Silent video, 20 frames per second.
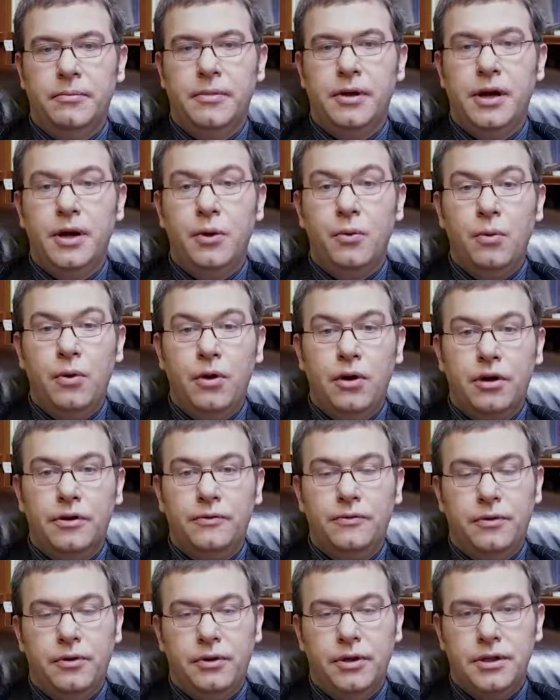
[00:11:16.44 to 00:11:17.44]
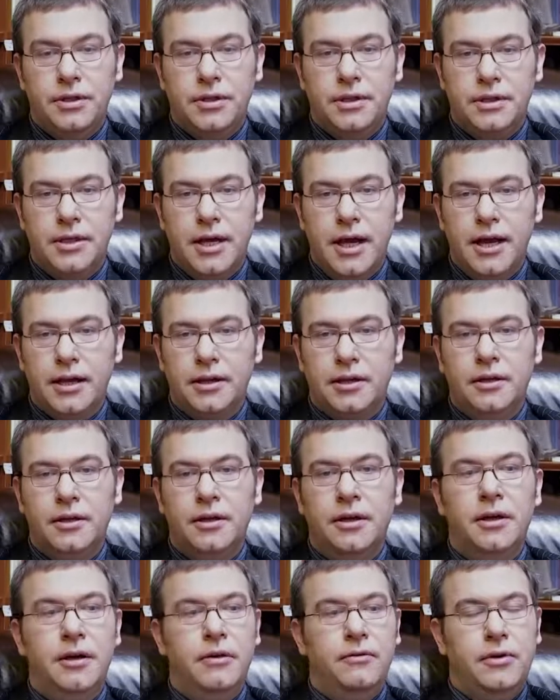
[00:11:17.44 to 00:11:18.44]
reward for the society?
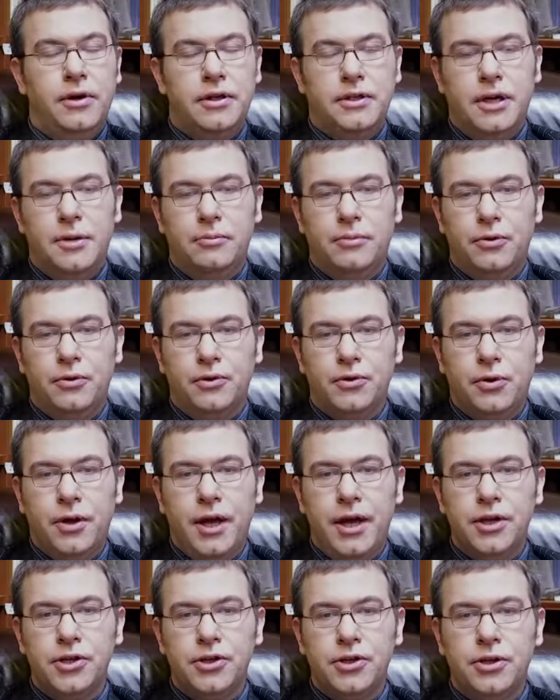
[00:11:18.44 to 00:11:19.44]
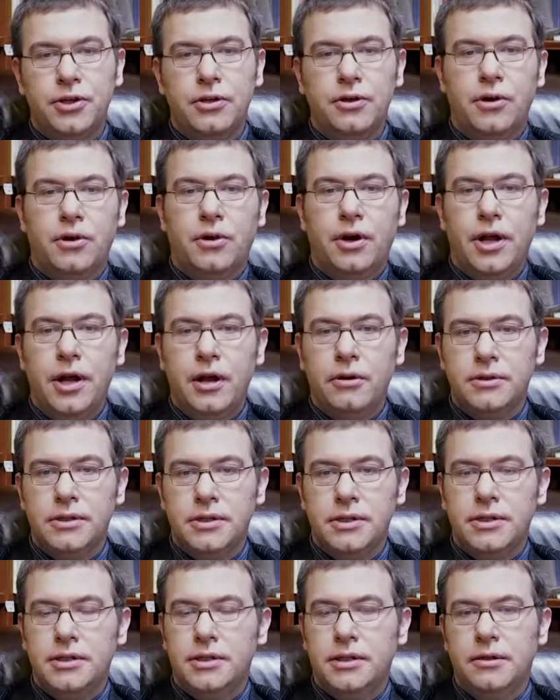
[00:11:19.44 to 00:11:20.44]
For example, education or health
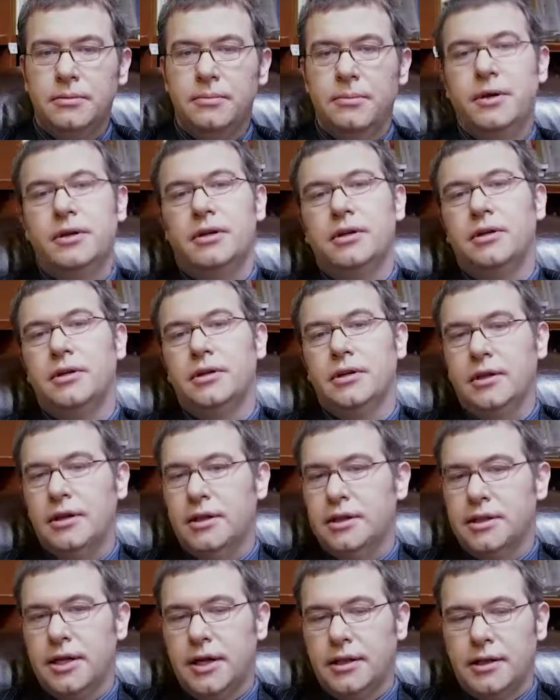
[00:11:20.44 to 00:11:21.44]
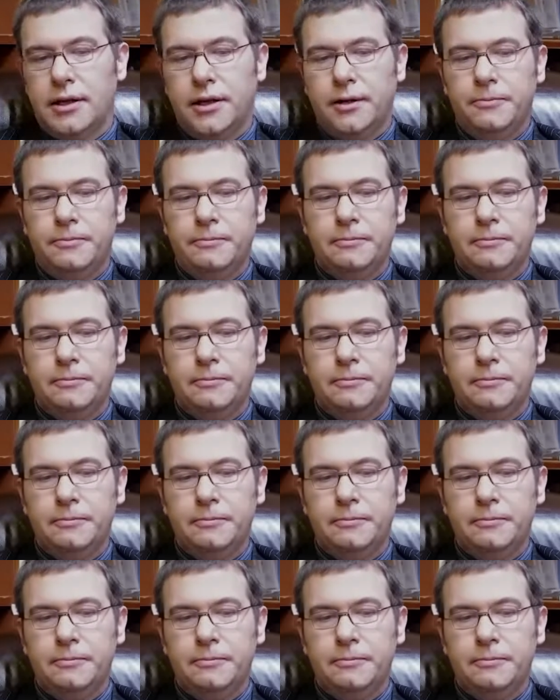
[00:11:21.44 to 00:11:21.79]
system, and etc.